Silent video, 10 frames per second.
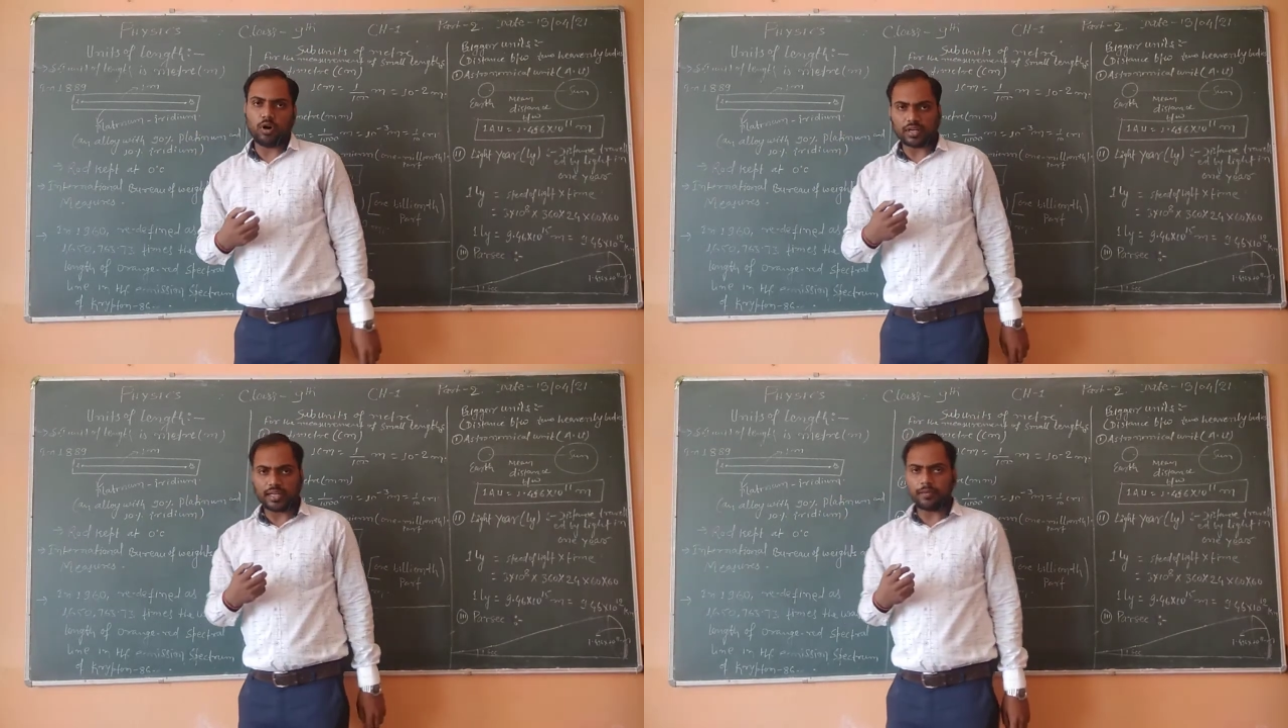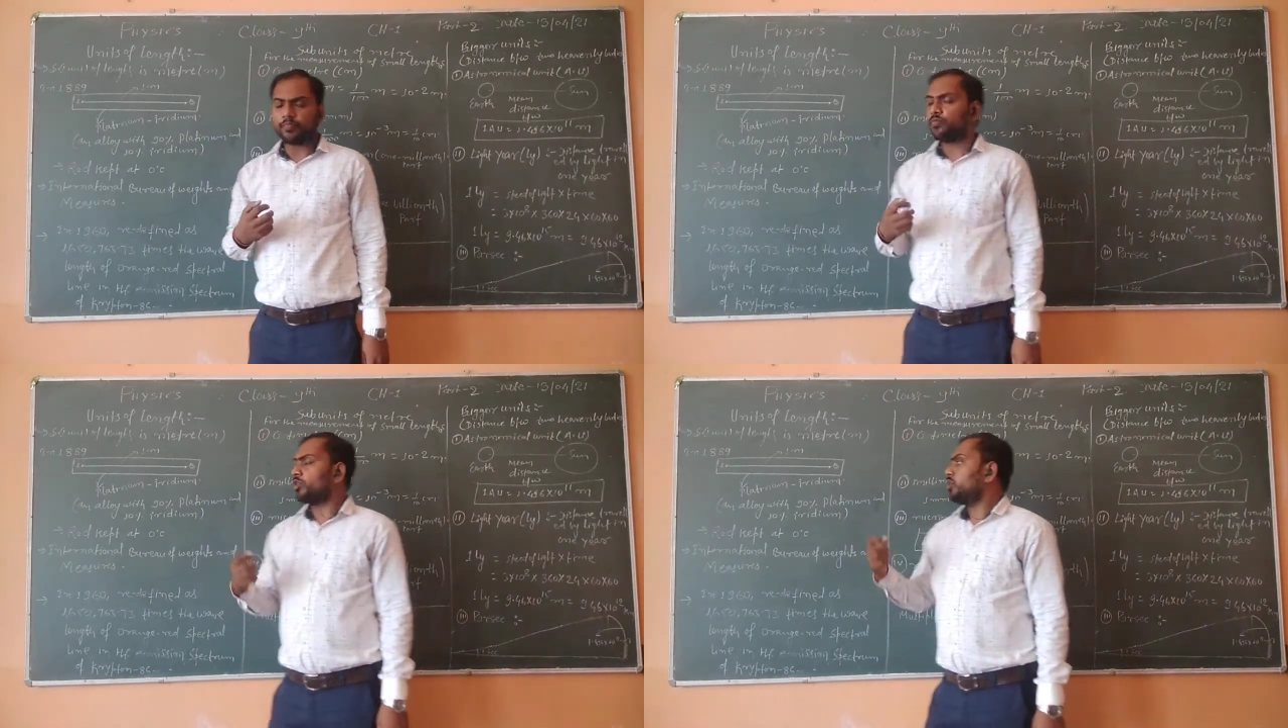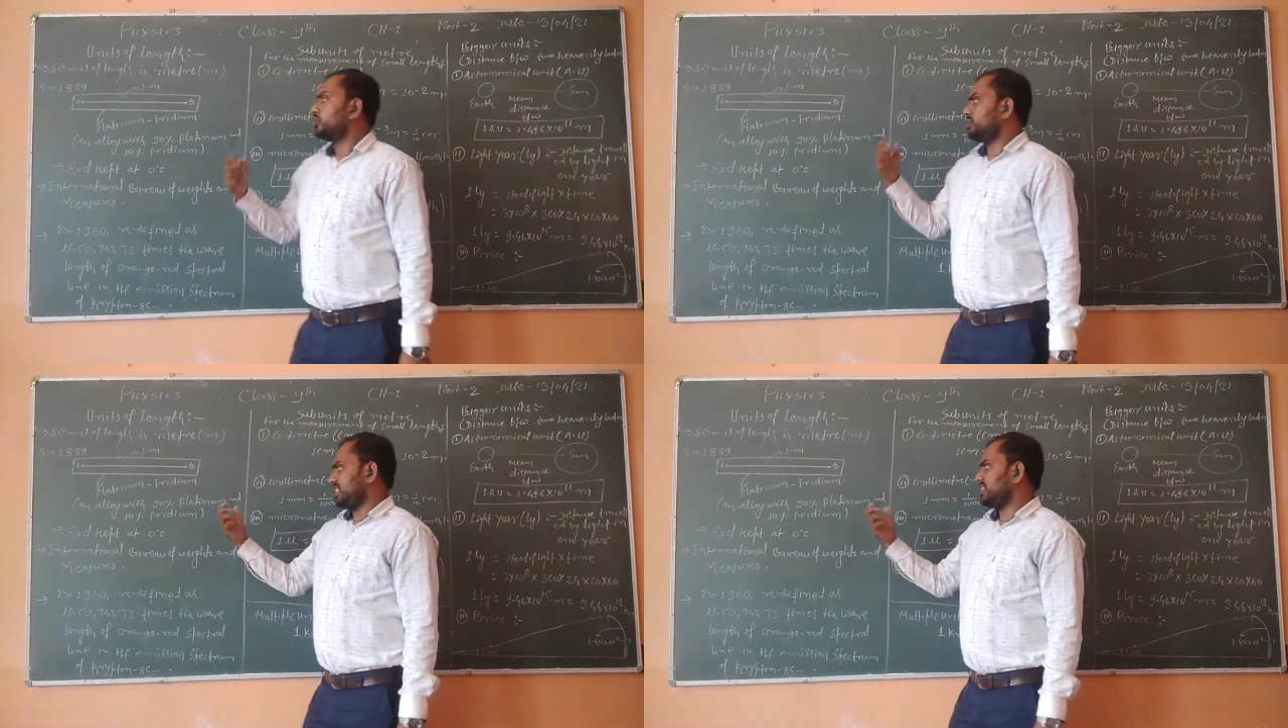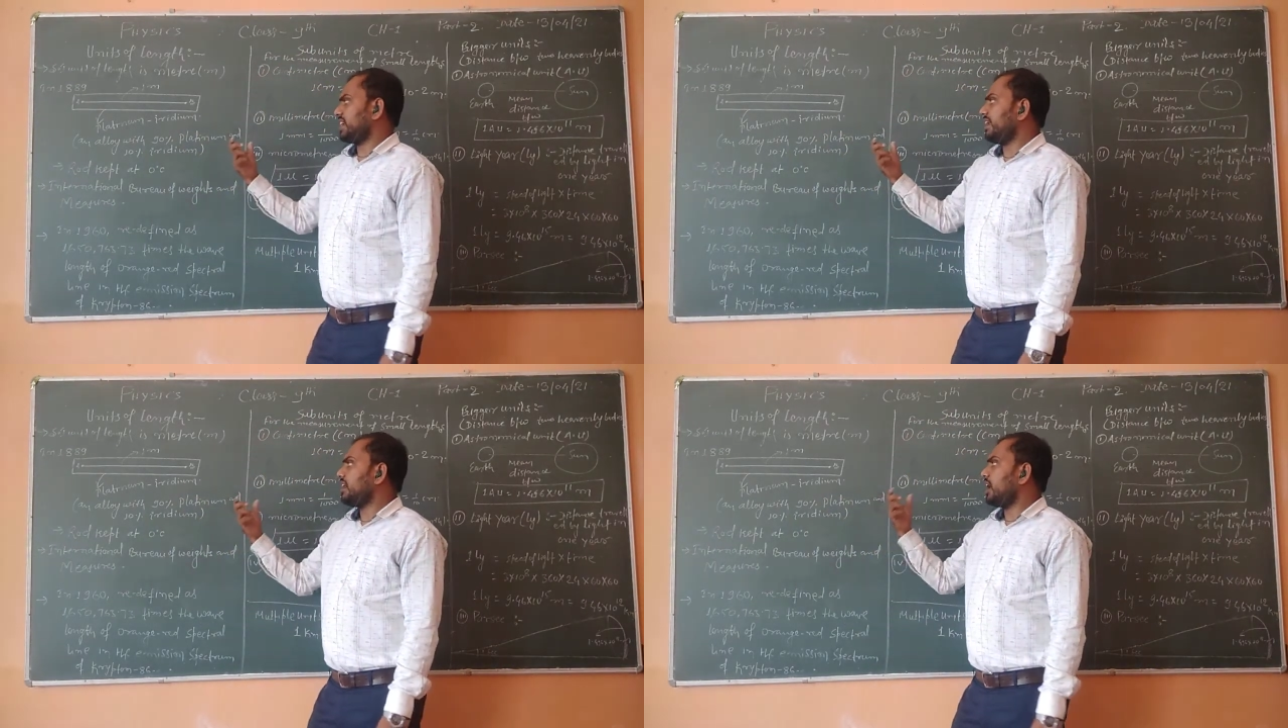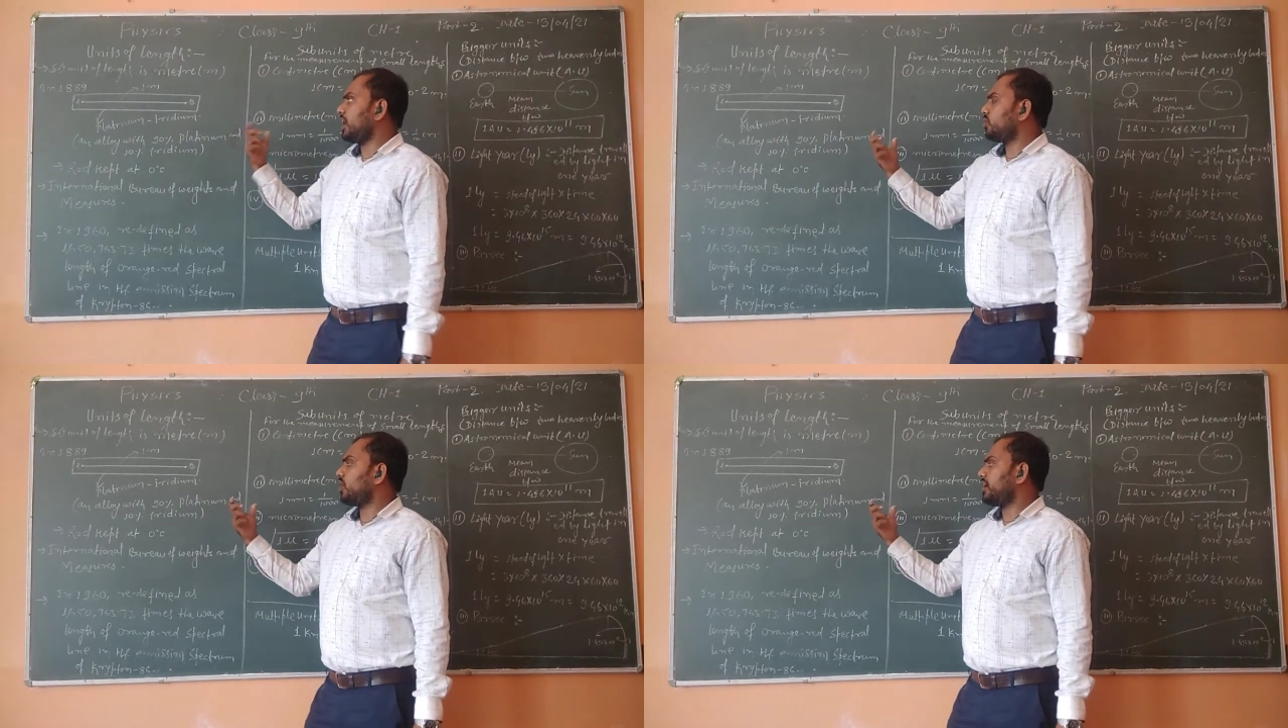Okay, which is an
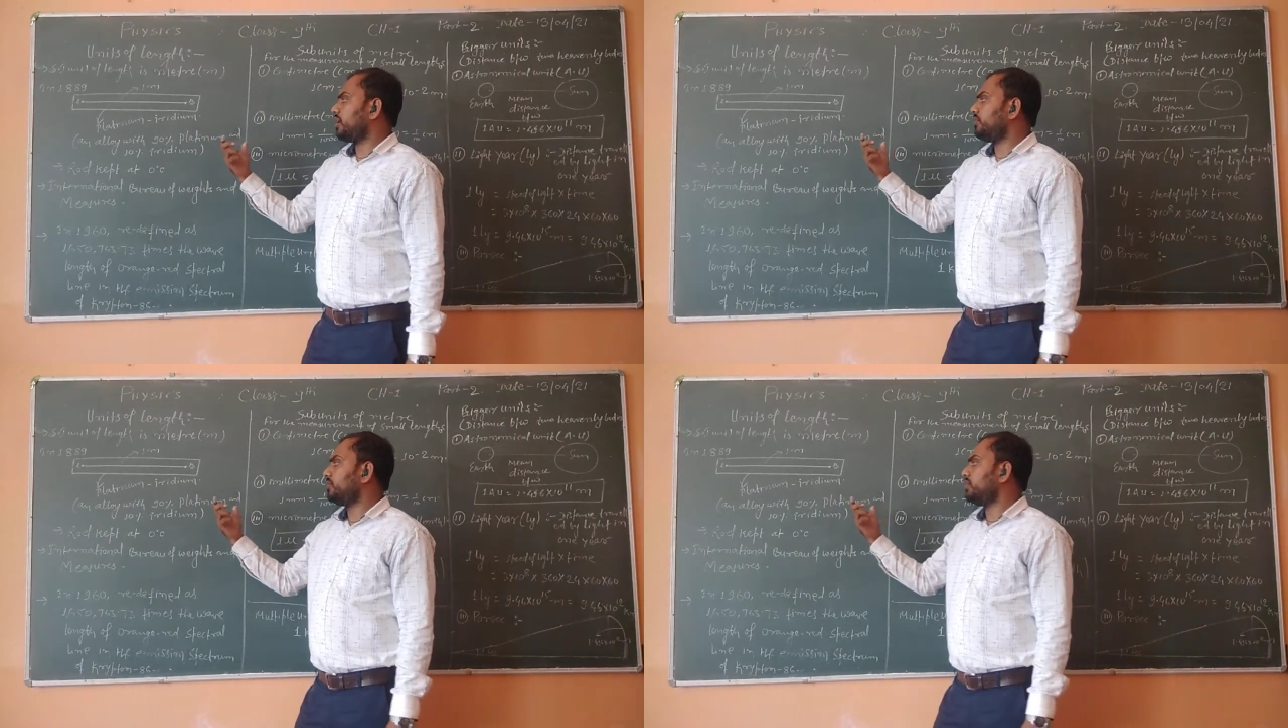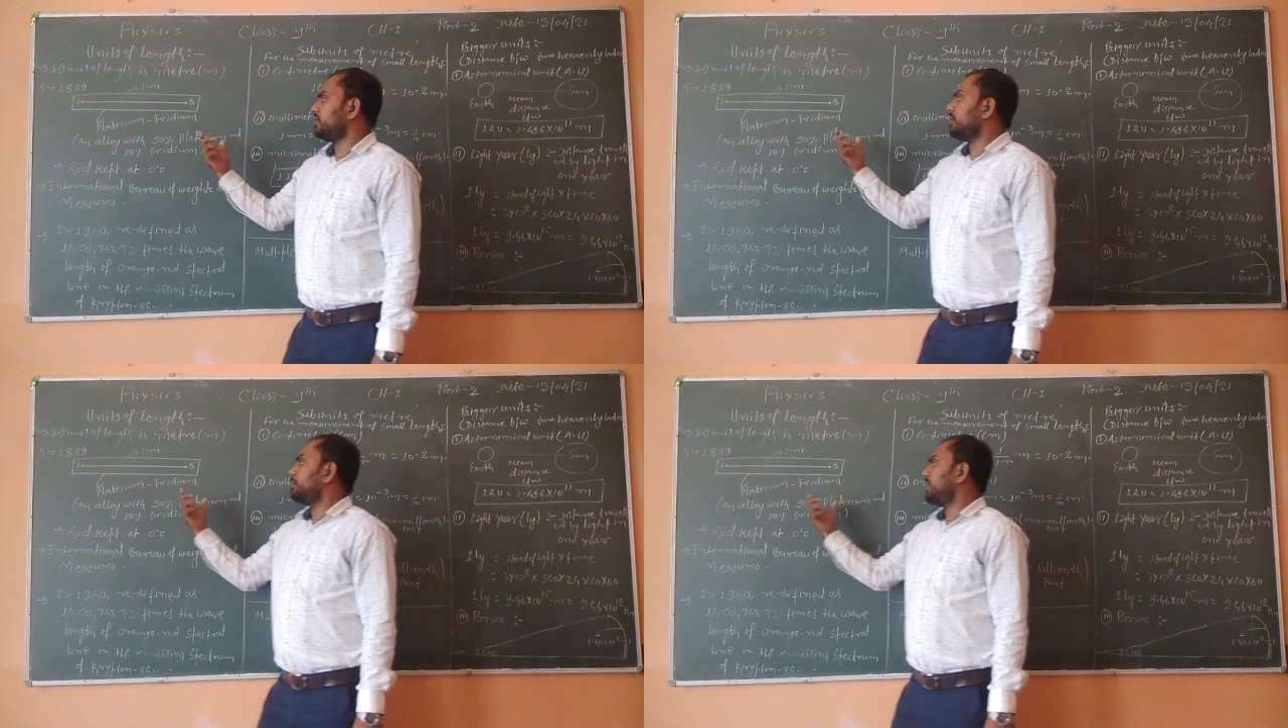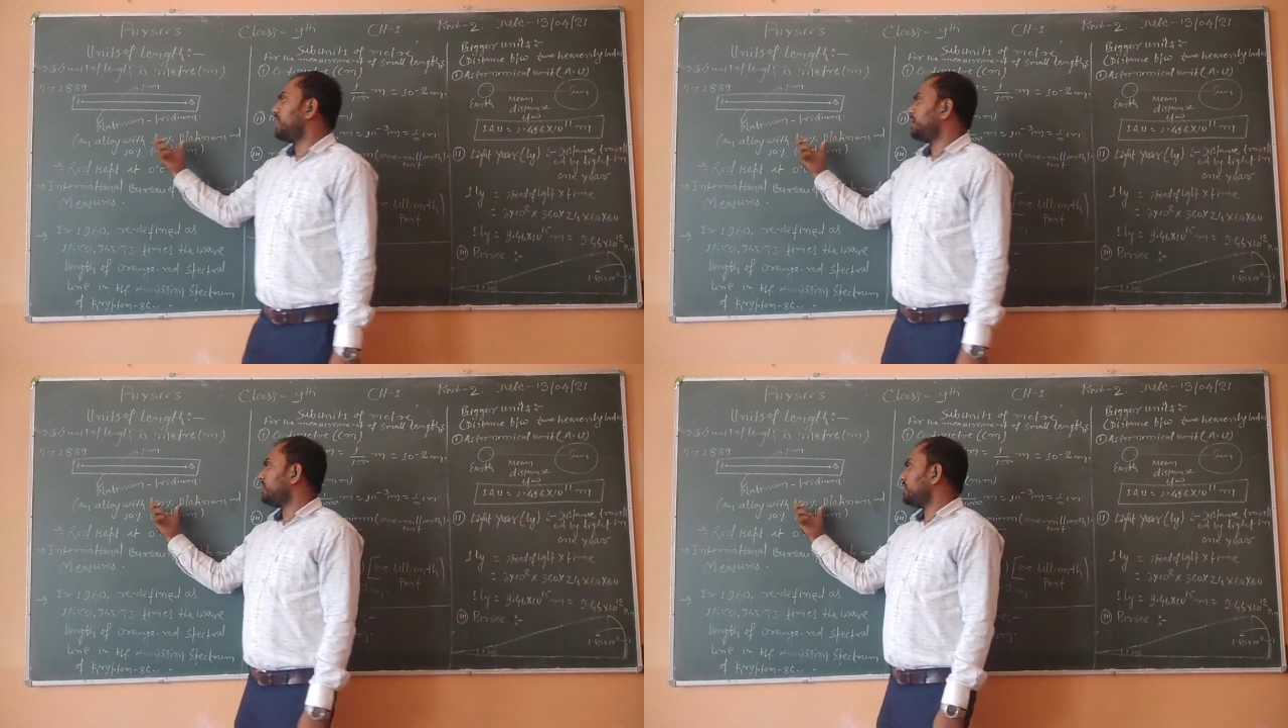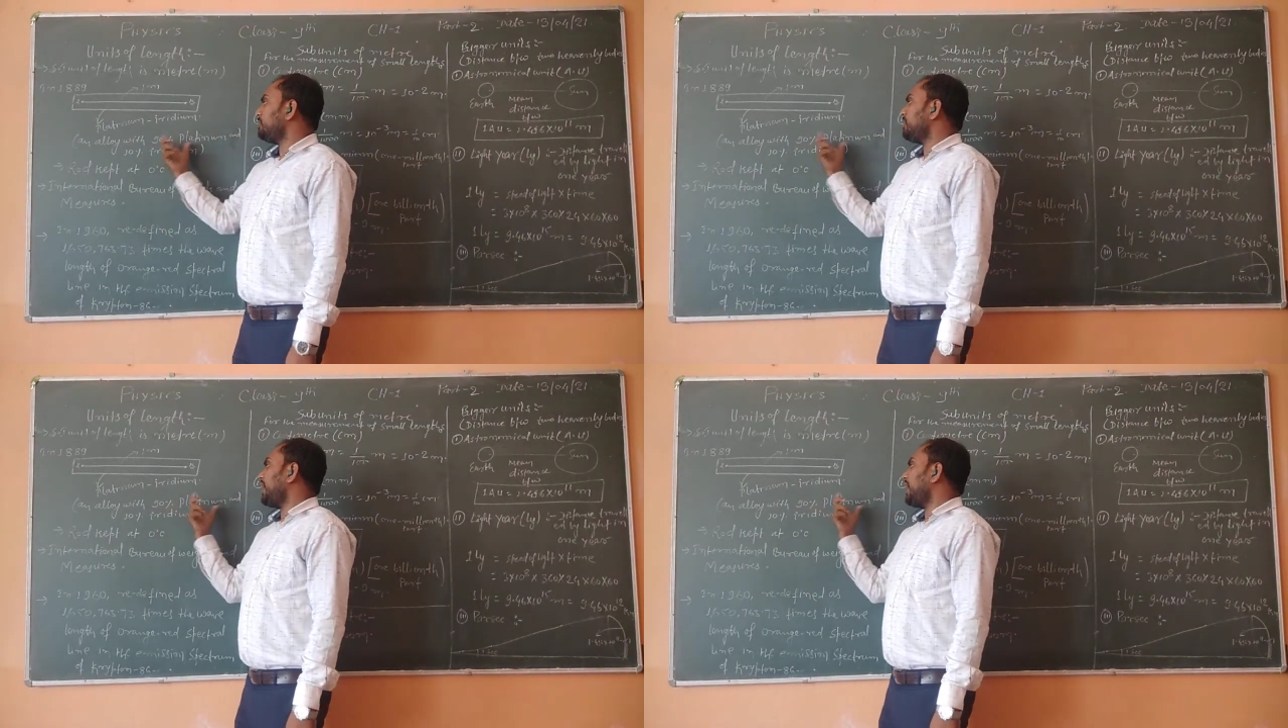alloy of platinum